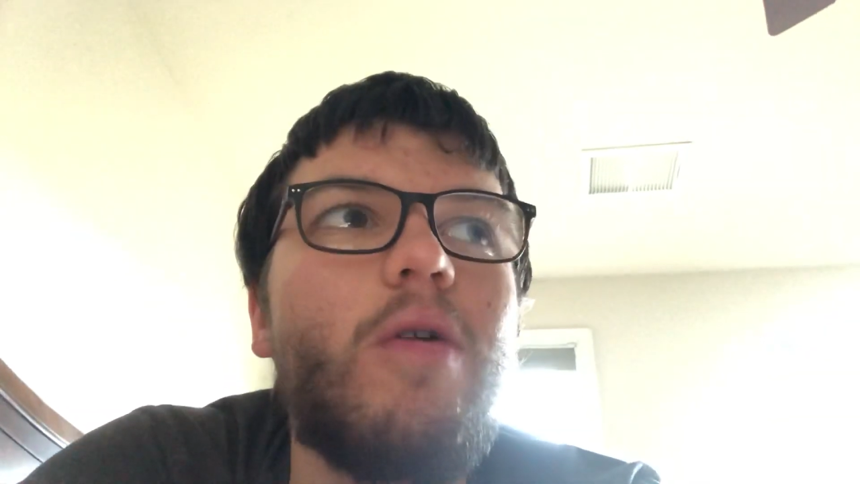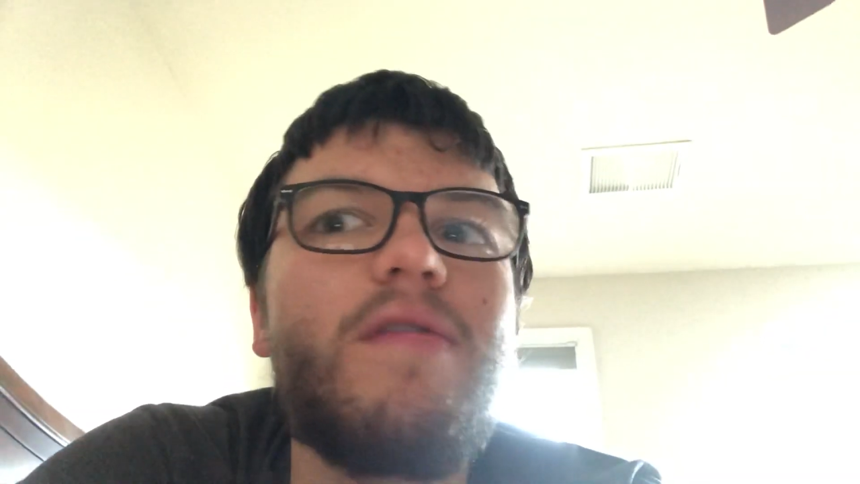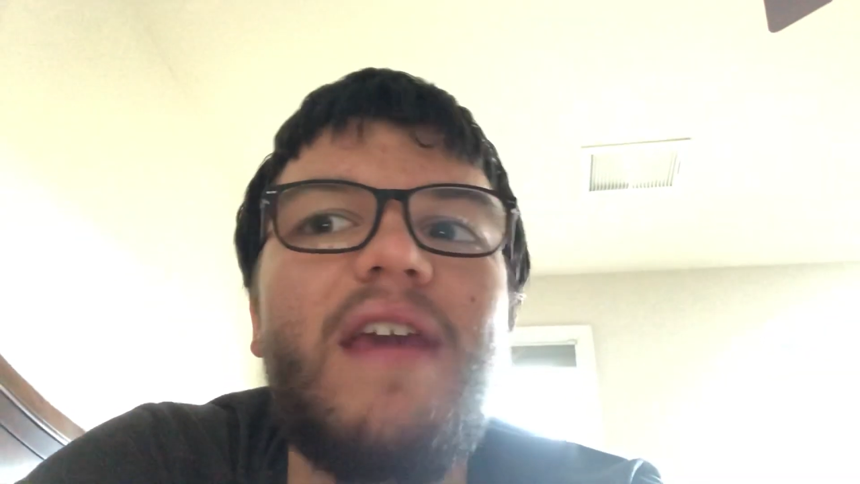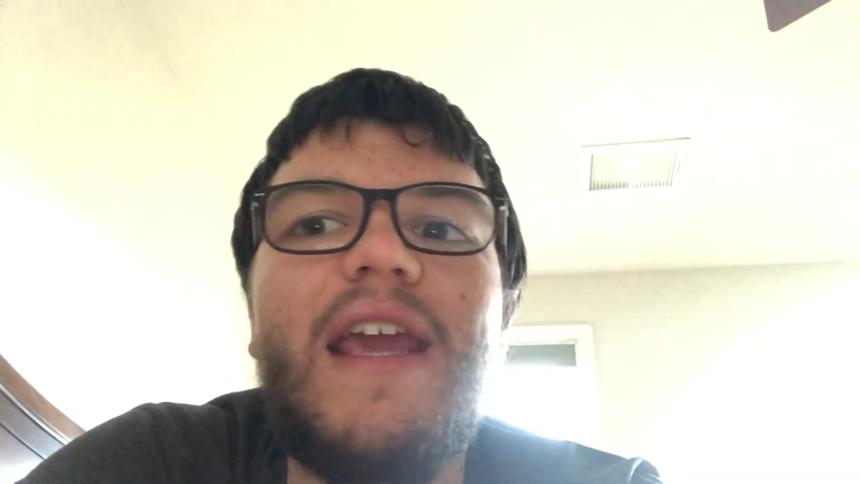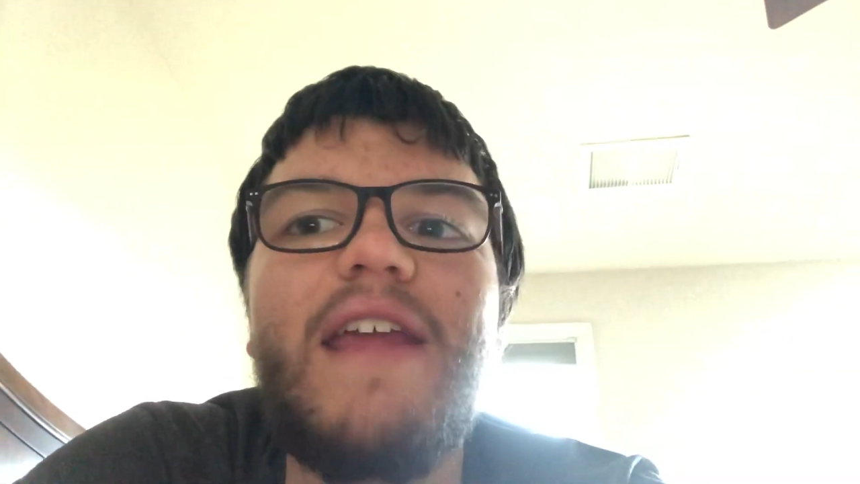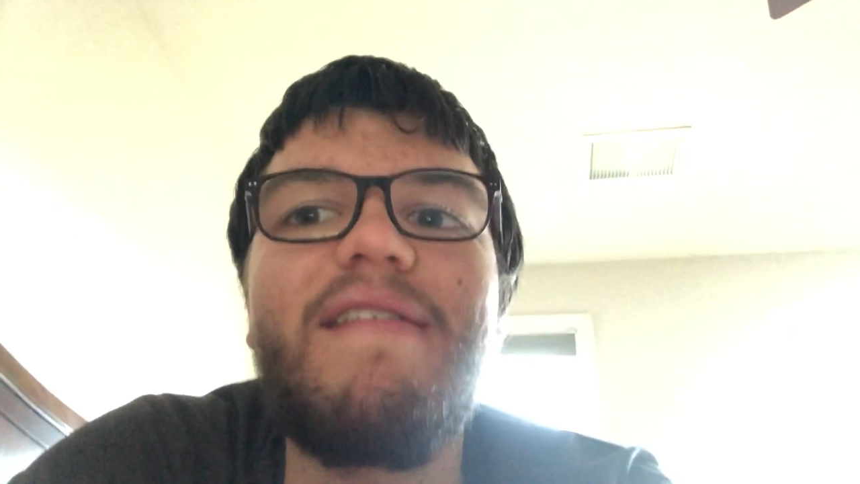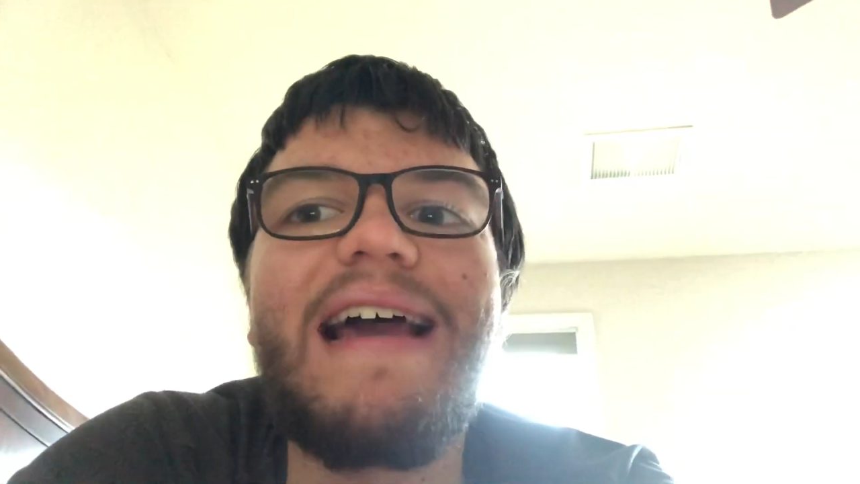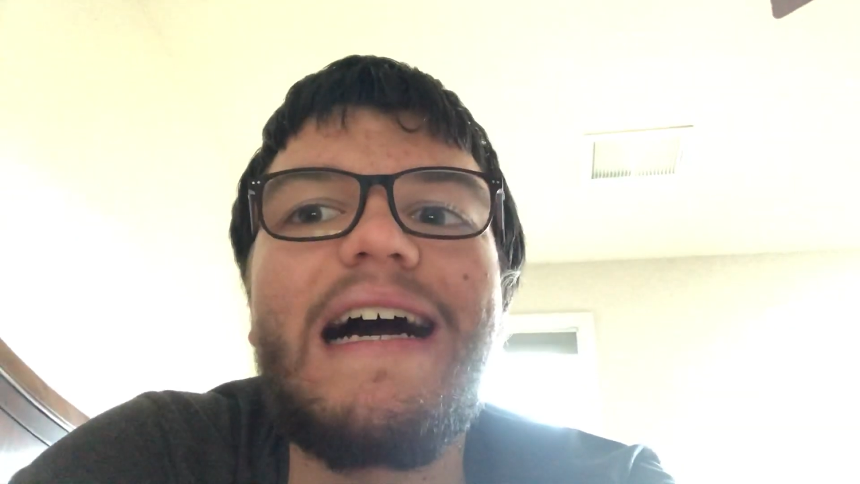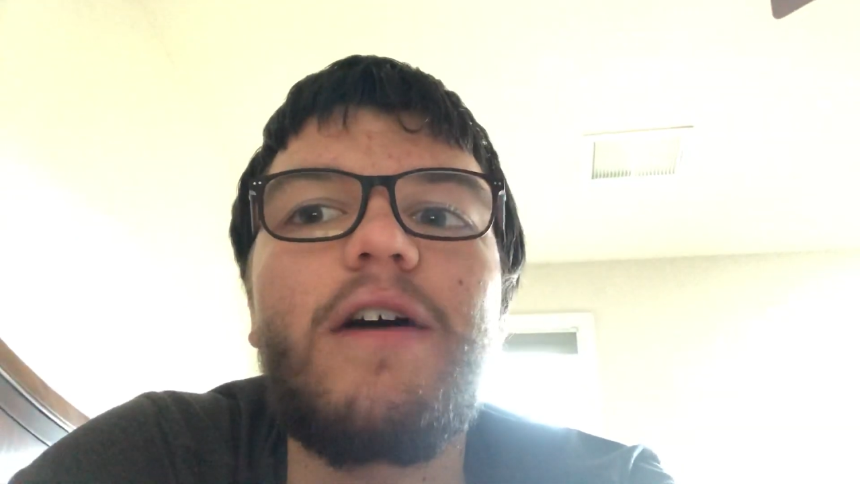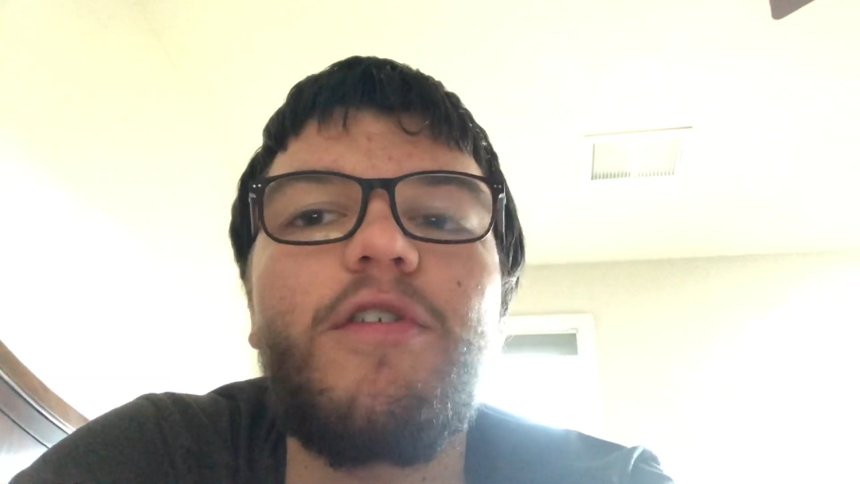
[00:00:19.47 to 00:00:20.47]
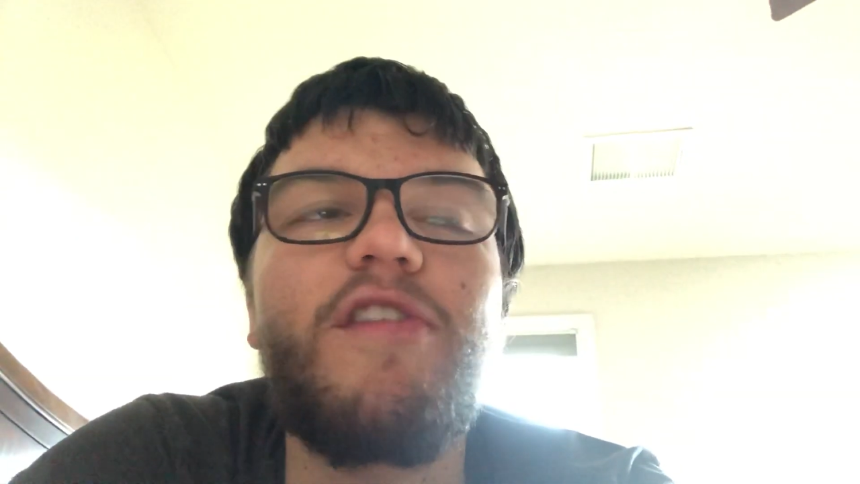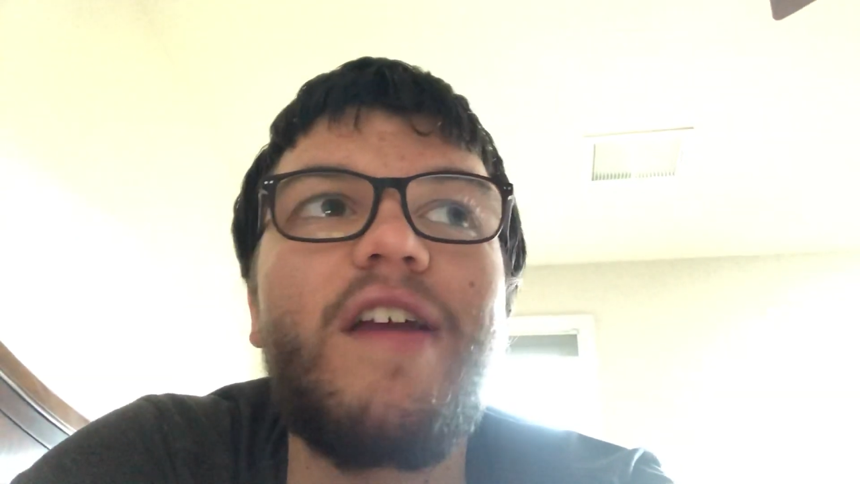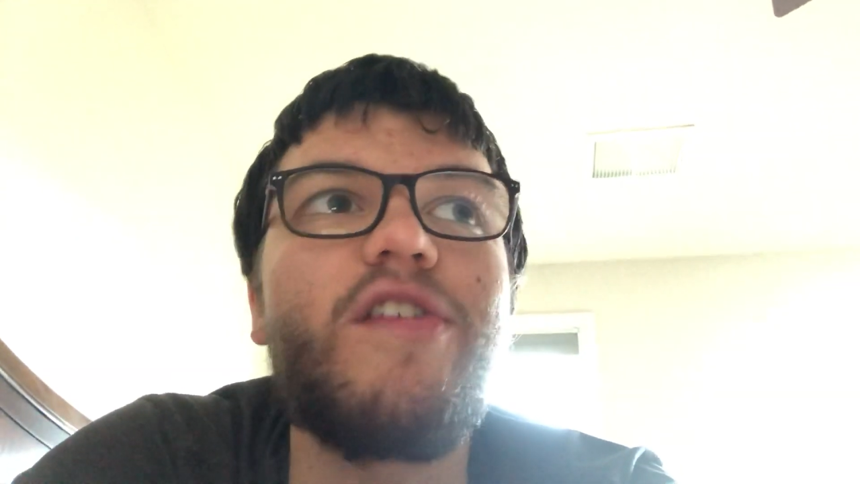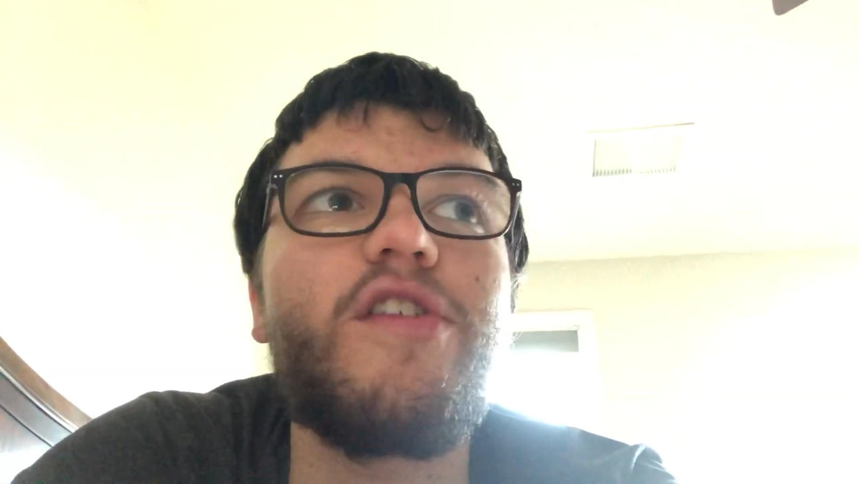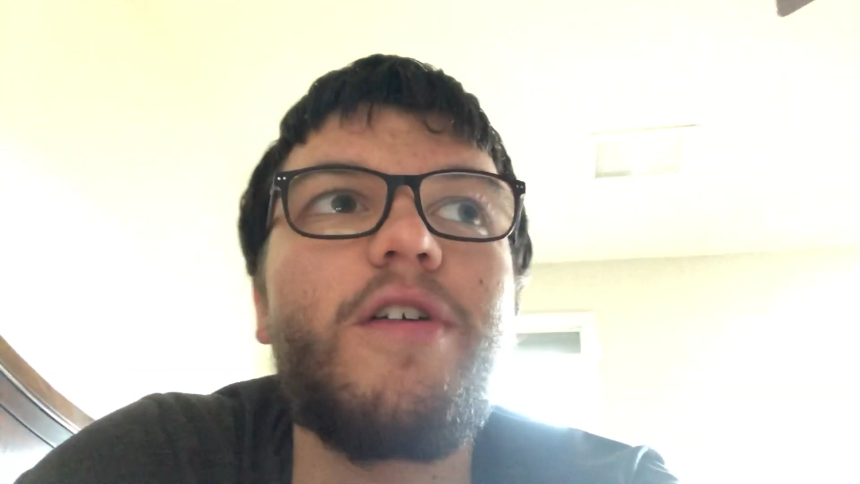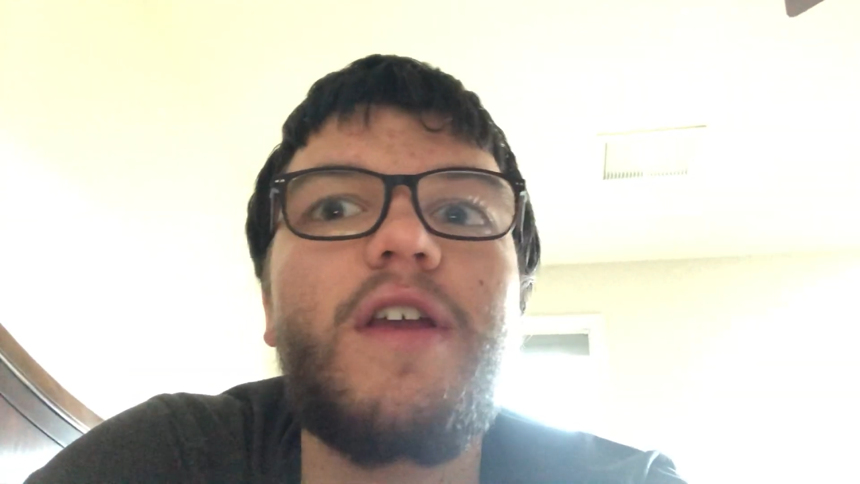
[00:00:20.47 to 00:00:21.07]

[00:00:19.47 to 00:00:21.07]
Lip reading: taken down or censored,